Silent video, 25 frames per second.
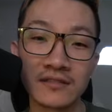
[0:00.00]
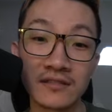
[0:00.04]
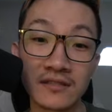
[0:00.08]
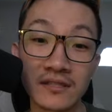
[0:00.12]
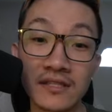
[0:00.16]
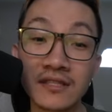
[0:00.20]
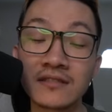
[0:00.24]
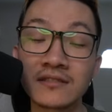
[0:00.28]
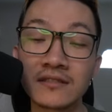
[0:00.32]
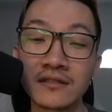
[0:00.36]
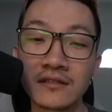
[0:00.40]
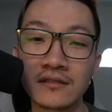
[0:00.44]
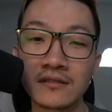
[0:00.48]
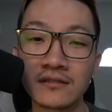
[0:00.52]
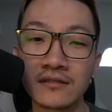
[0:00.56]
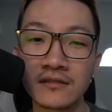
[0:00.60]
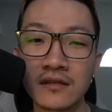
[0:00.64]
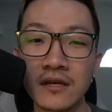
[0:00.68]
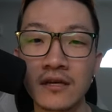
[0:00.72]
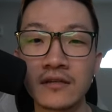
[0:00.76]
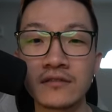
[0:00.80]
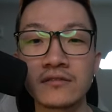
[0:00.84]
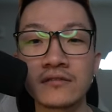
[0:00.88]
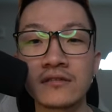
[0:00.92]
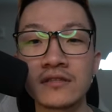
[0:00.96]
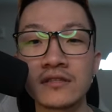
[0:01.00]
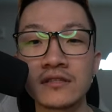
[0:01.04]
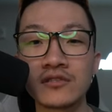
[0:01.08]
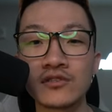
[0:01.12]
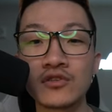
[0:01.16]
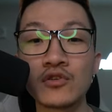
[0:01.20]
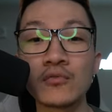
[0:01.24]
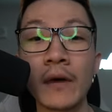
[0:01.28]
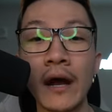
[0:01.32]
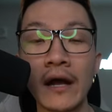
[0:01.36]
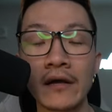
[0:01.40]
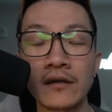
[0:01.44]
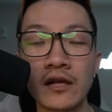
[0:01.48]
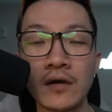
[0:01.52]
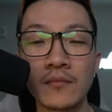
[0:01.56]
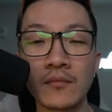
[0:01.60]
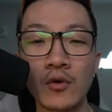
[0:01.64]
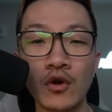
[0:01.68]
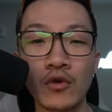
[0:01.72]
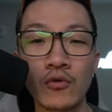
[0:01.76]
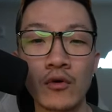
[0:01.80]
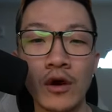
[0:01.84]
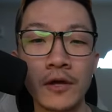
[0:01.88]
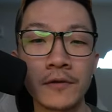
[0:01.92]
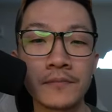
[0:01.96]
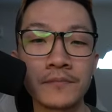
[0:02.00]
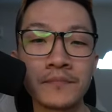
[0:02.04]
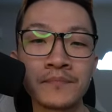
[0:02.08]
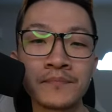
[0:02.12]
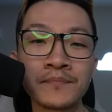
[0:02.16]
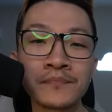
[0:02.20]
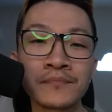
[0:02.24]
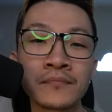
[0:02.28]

decent into these two backline Pokemon.